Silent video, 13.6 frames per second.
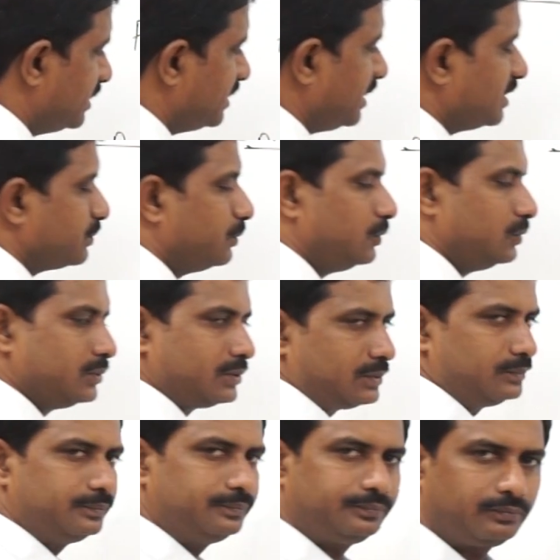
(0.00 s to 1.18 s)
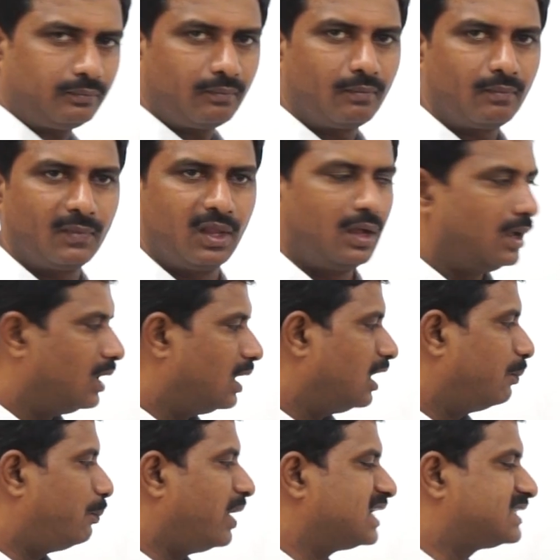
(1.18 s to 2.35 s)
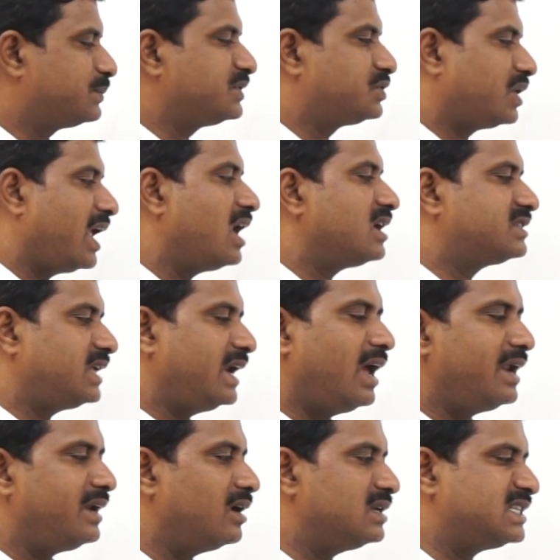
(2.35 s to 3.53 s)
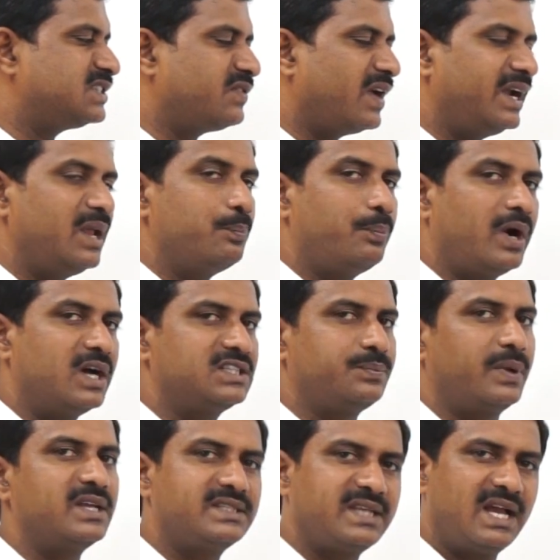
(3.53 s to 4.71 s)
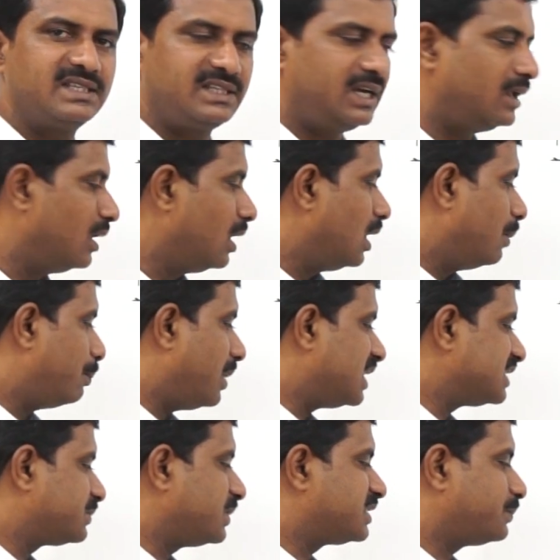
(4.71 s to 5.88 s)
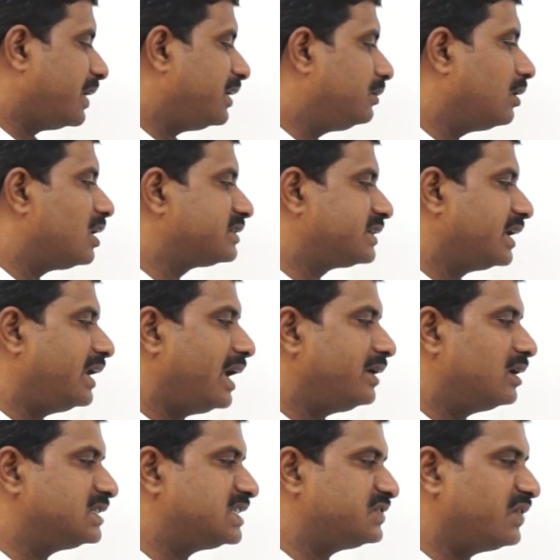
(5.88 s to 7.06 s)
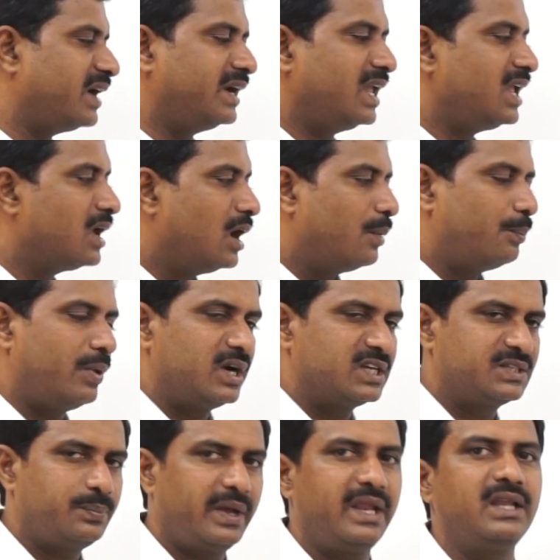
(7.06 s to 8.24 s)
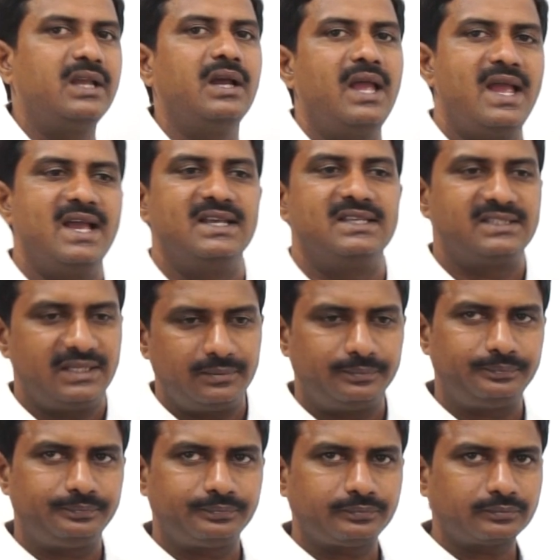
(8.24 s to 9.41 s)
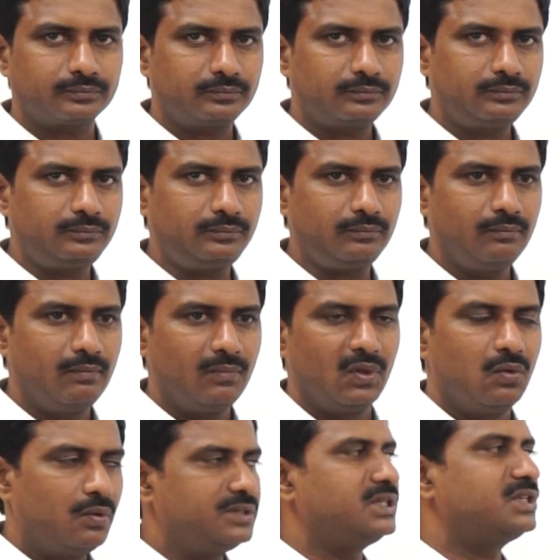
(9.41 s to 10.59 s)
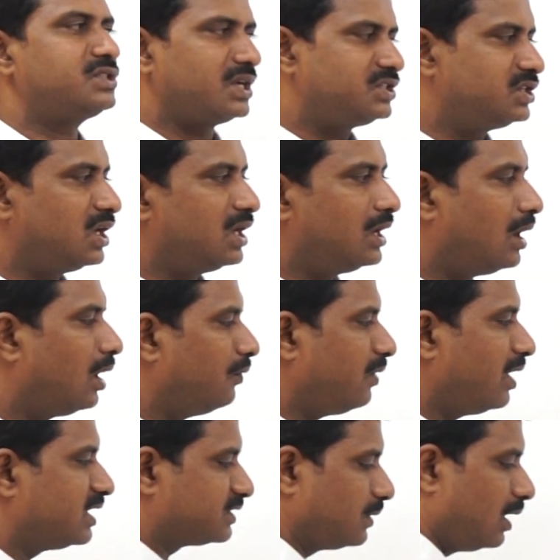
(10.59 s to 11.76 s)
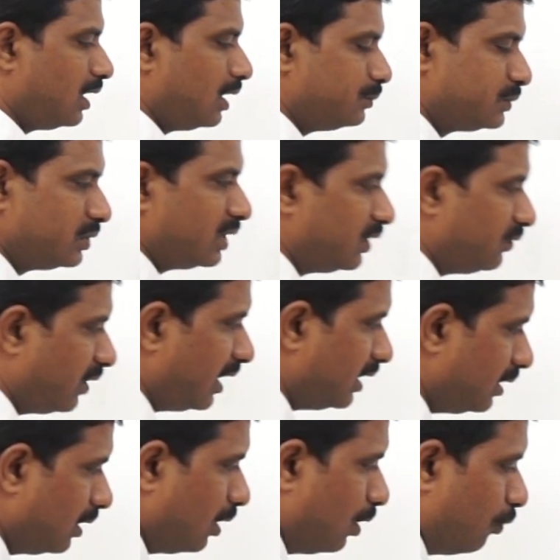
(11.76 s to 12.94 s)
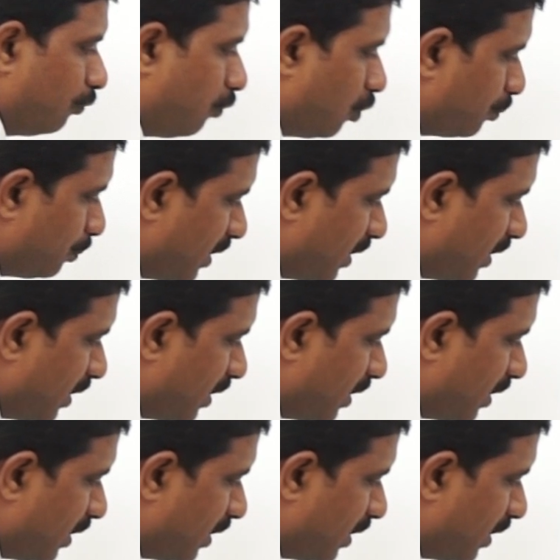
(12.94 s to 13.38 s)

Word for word: 6 moles. Phosphorus trioxide hydrolysis, we are getting phosphorus acid. Phosphorus pentoxide hydrolysis, we are getting phosphoric acid. What is the structure? How we observe that one? 4